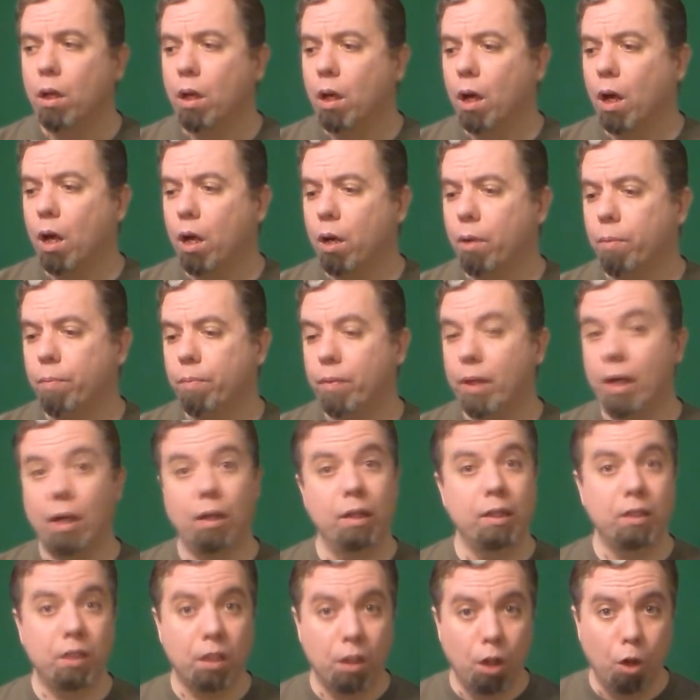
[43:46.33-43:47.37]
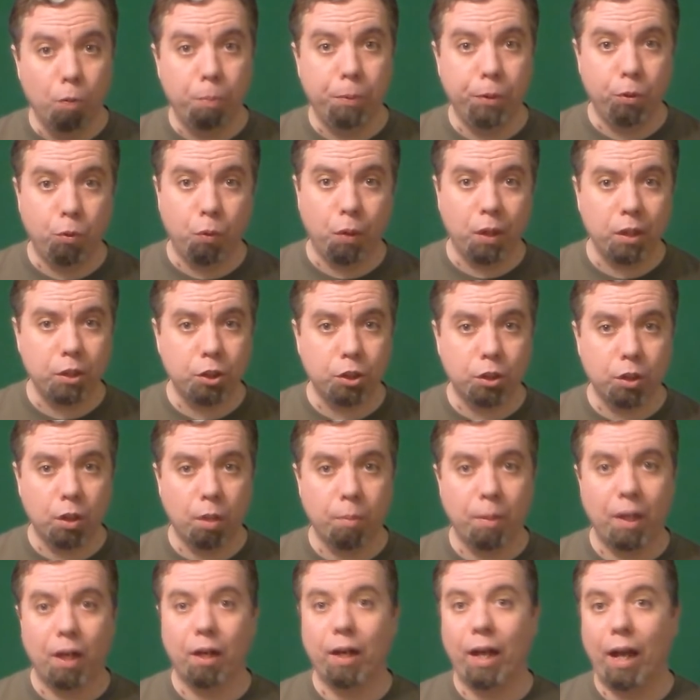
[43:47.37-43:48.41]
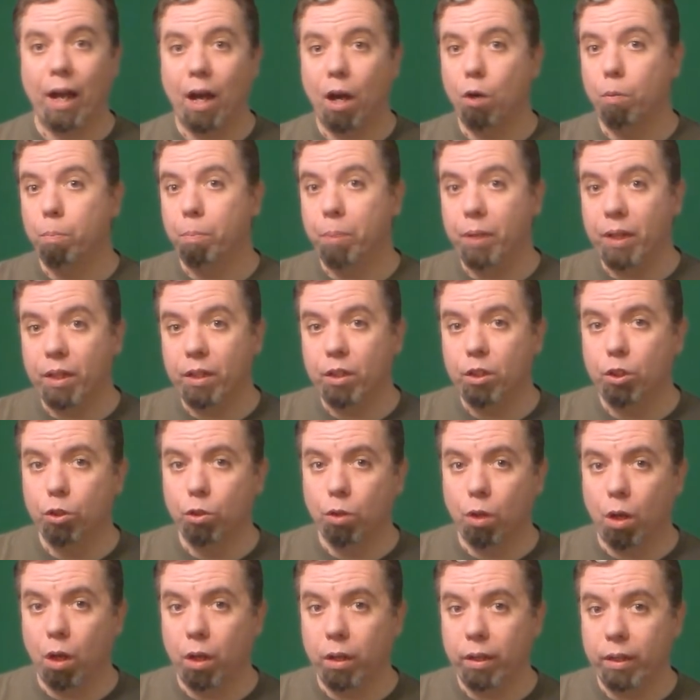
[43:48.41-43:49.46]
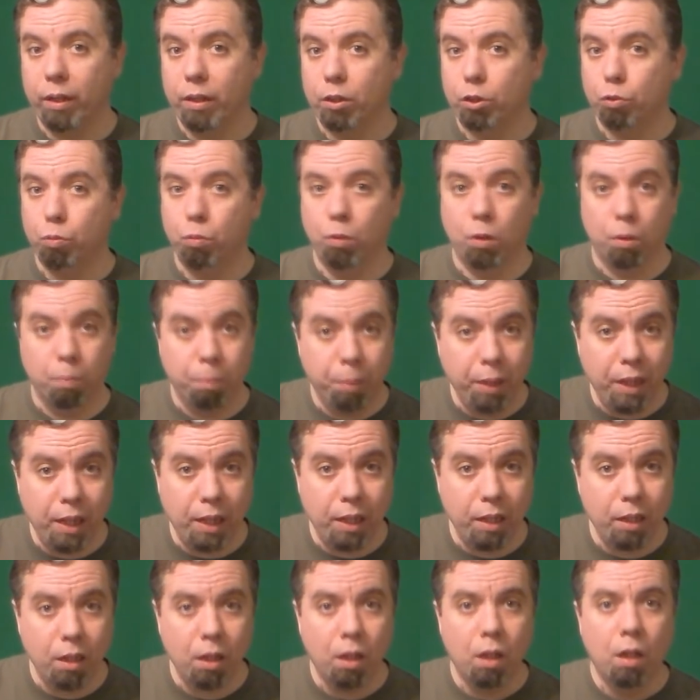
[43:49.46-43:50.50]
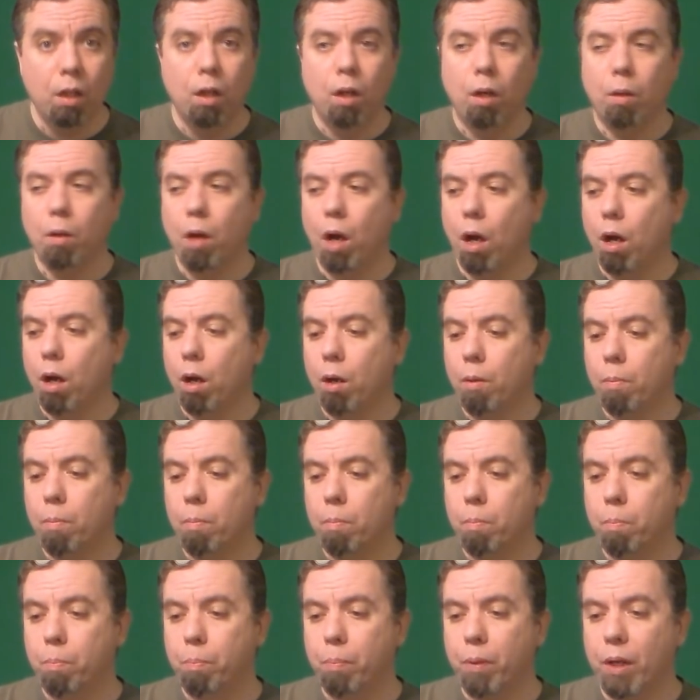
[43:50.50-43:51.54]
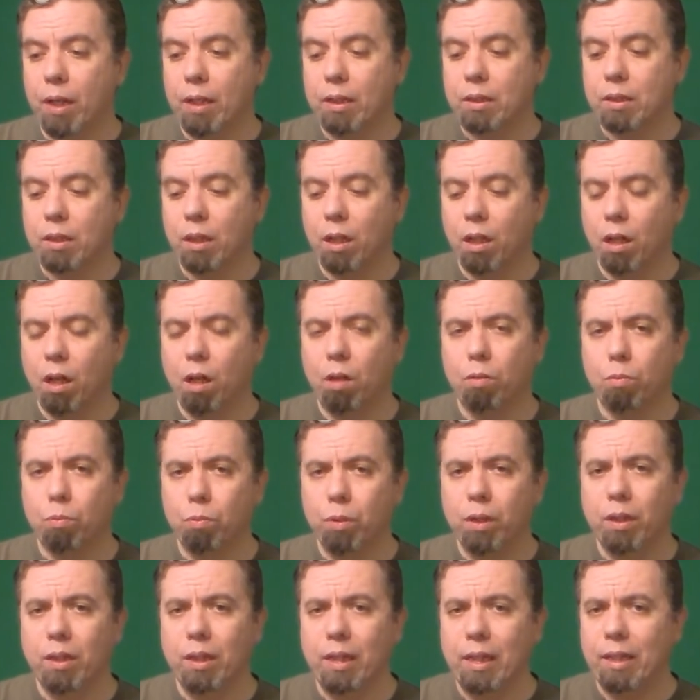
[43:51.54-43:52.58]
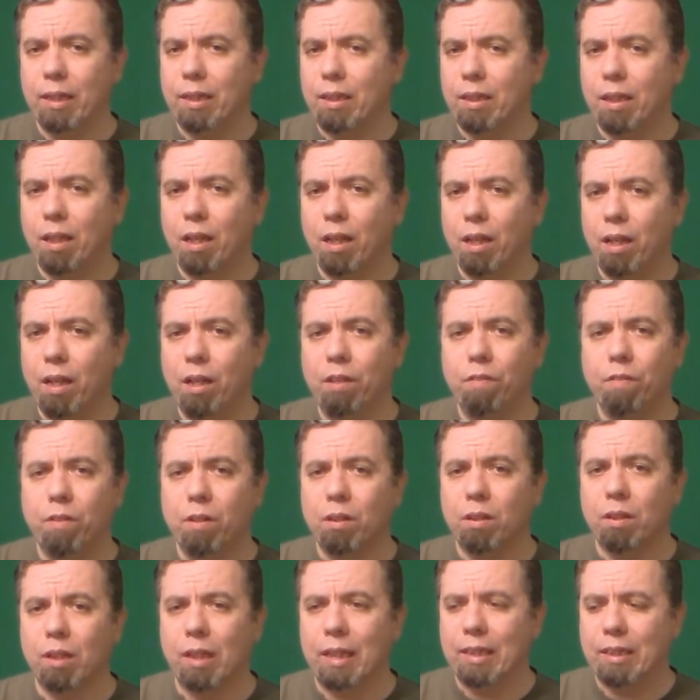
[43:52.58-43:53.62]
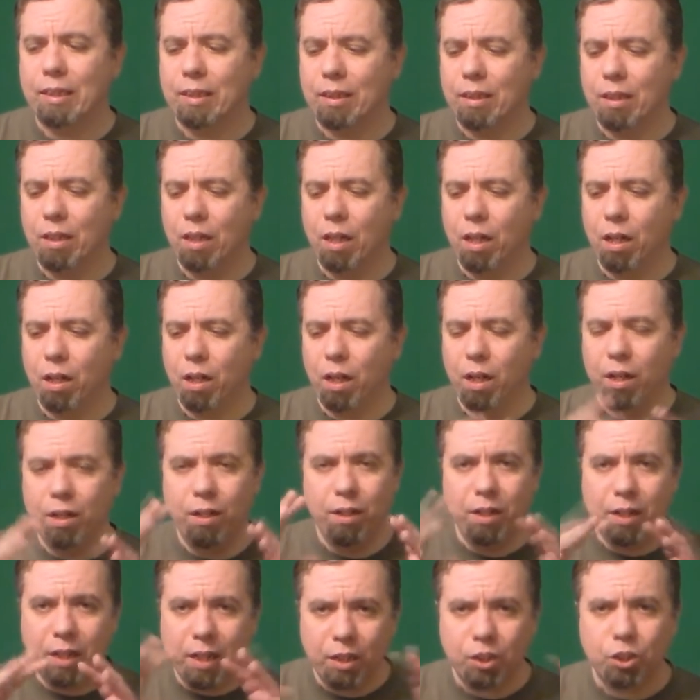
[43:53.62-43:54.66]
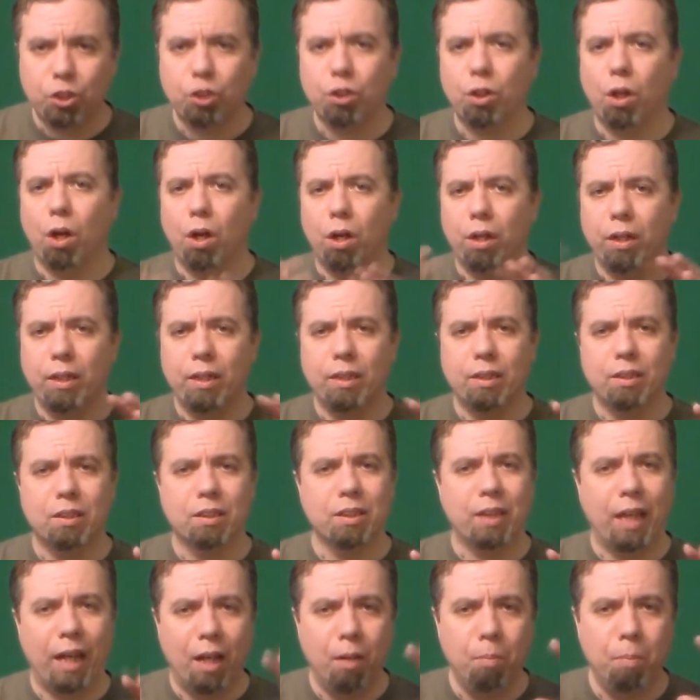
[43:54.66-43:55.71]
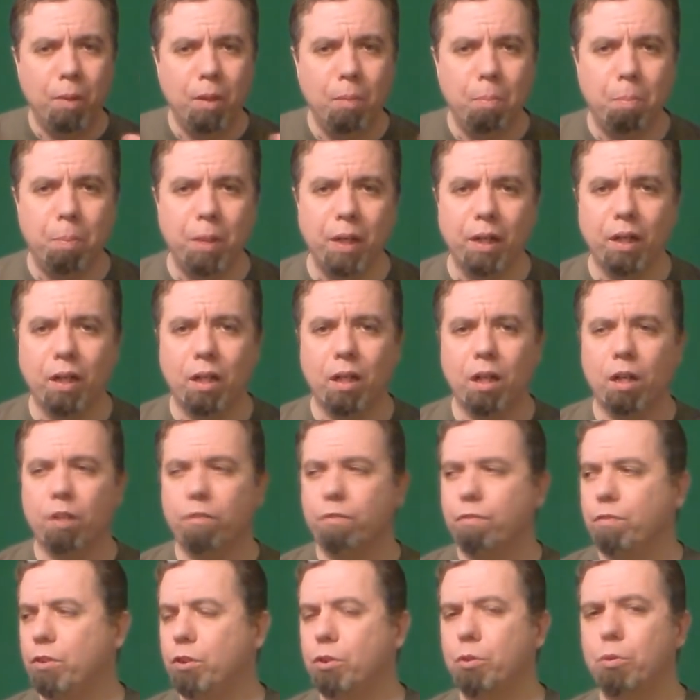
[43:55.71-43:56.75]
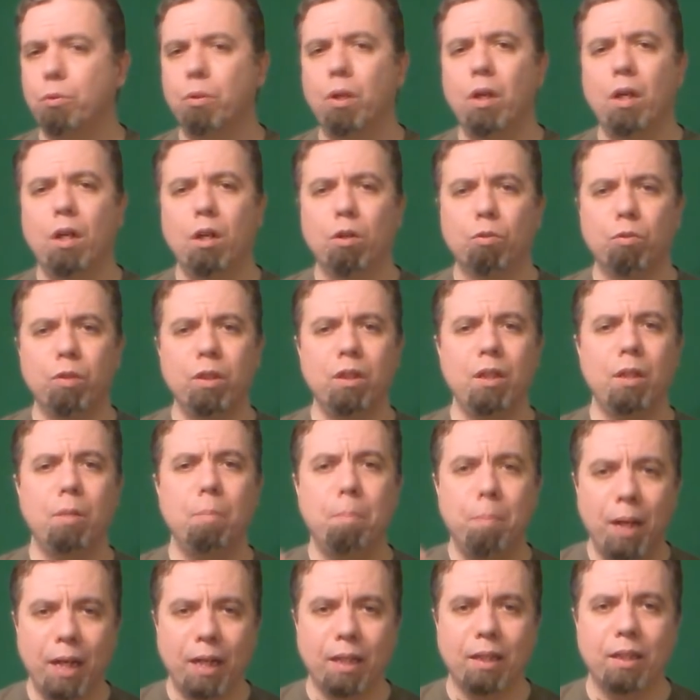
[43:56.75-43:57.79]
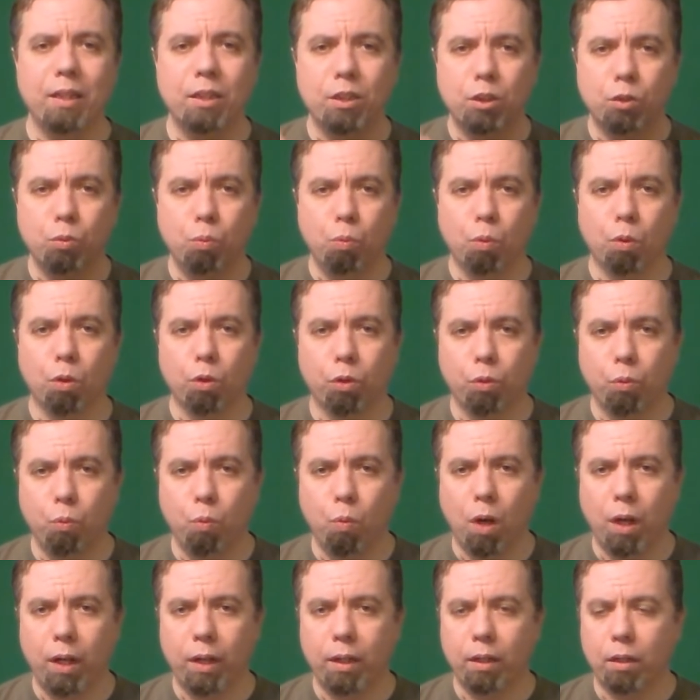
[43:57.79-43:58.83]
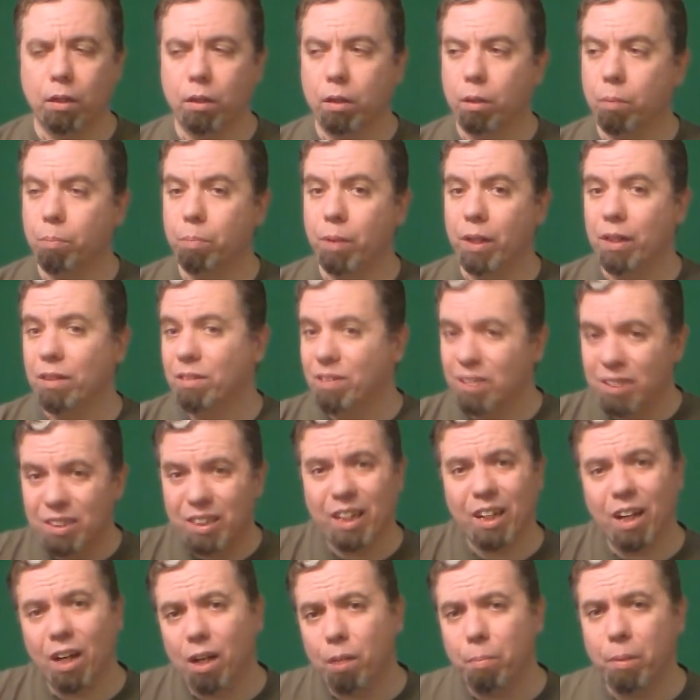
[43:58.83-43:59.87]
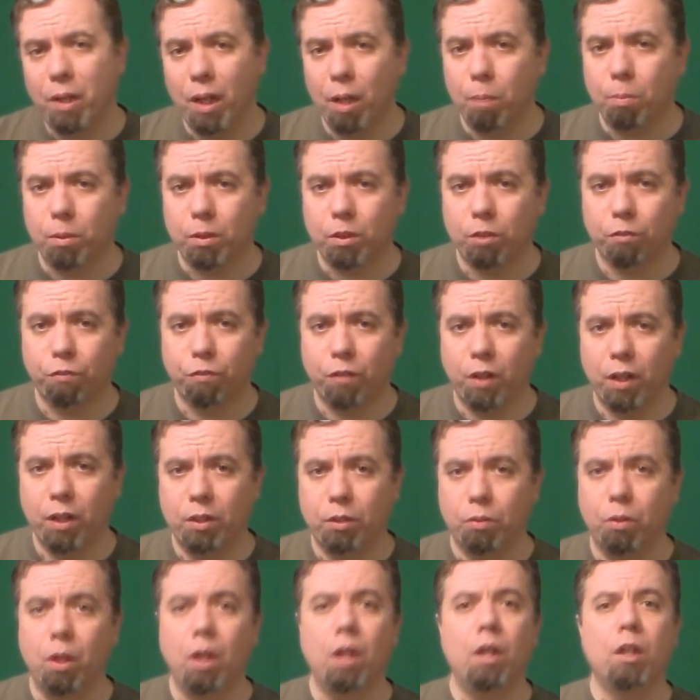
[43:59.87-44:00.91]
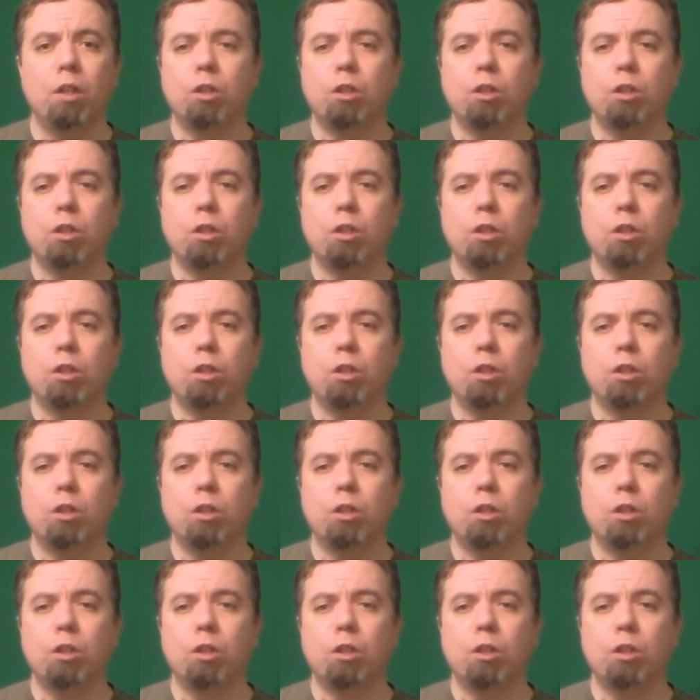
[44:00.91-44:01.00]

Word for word: Now, it's an open question about how big your audience will be, but really, even like a niche audience can be big enough to really make this worthwhile, but they got to be able to find you.